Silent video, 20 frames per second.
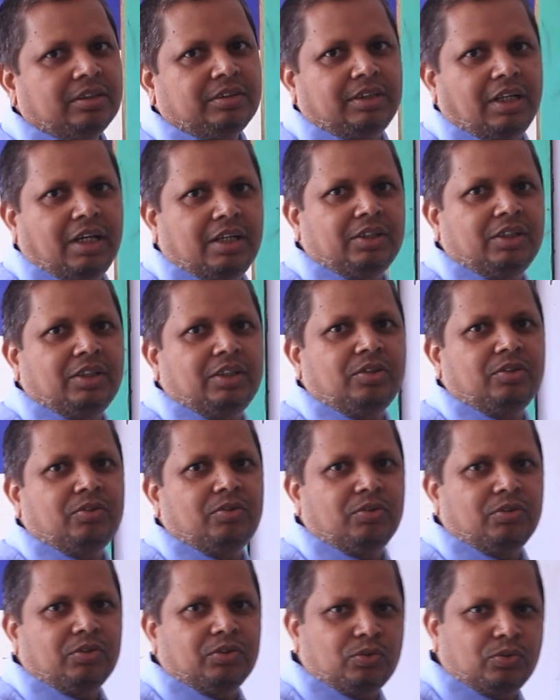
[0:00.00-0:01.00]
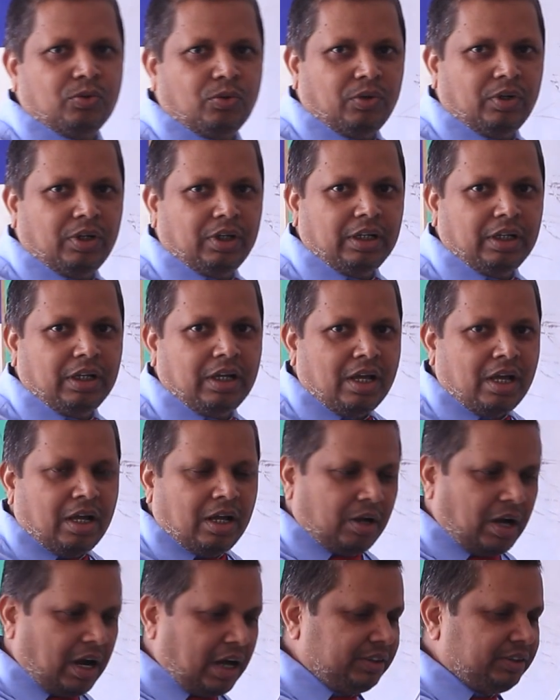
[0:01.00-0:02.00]
change into solid,
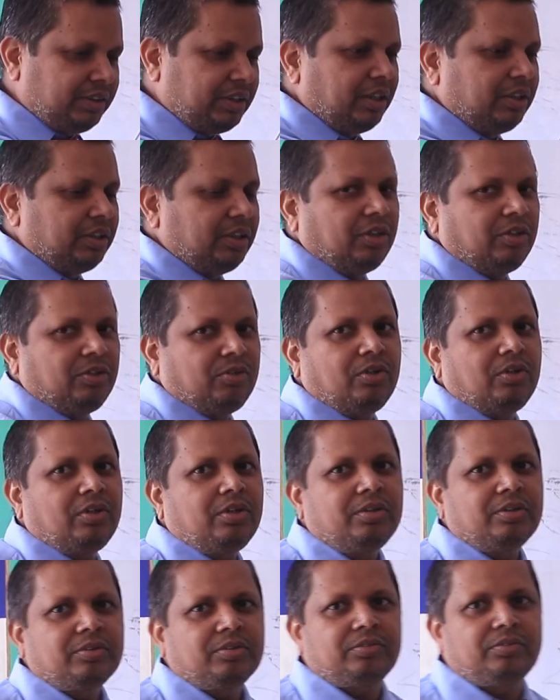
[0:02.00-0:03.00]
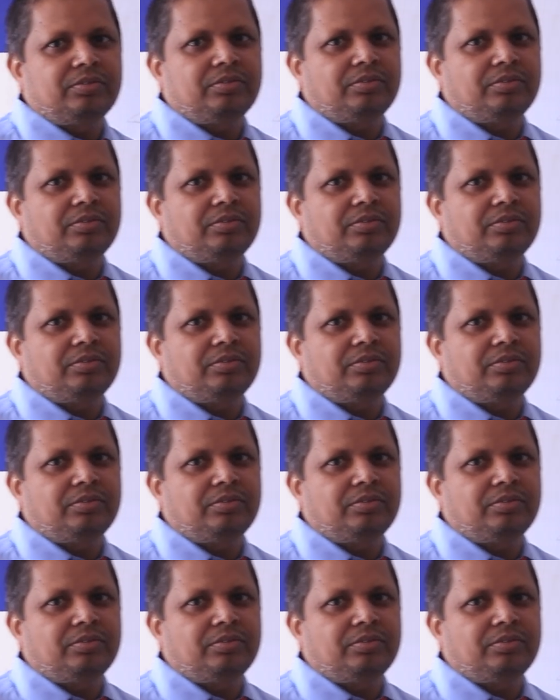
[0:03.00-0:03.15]
ice change into